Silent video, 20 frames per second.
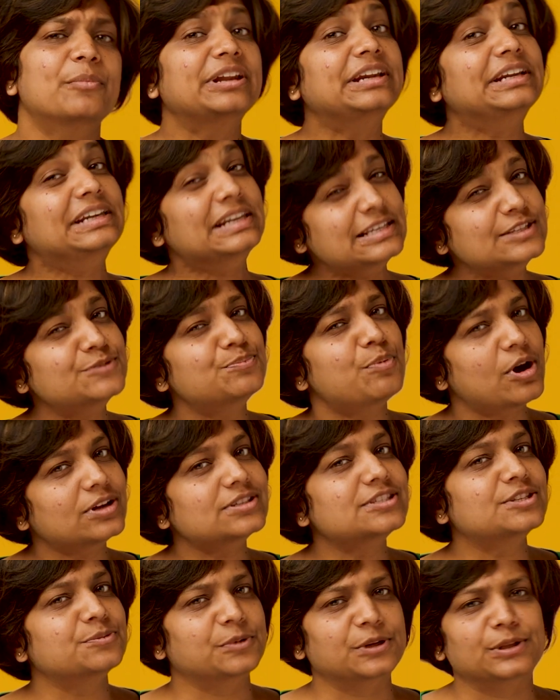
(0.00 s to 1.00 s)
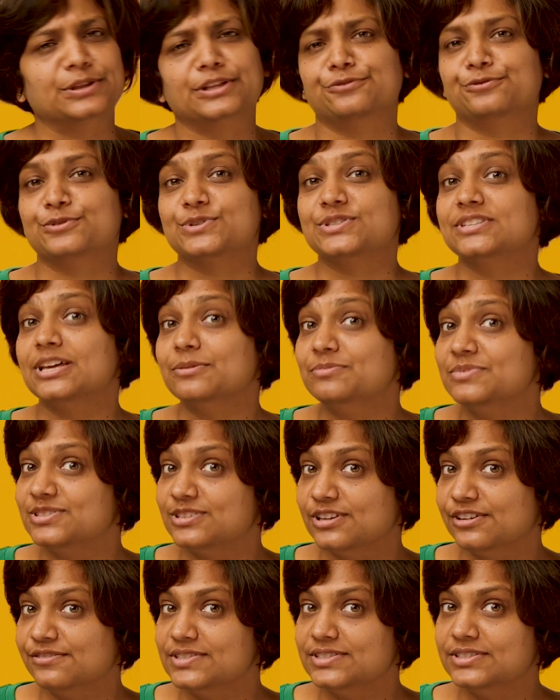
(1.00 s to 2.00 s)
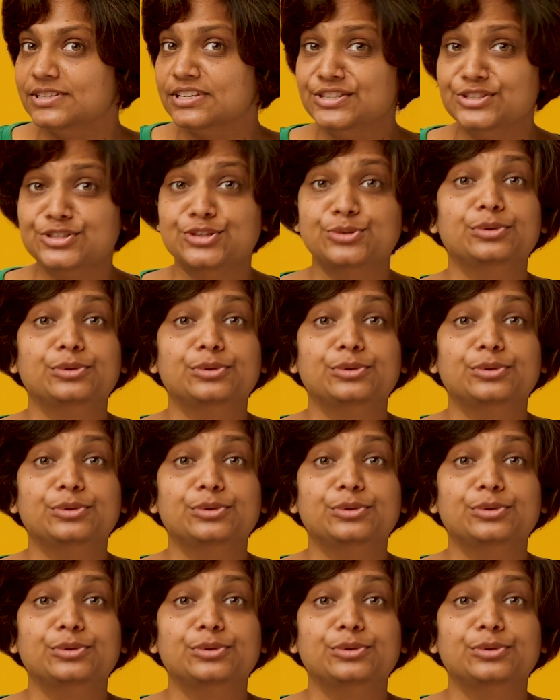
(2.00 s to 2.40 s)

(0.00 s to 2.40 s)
But it is possible that for some services,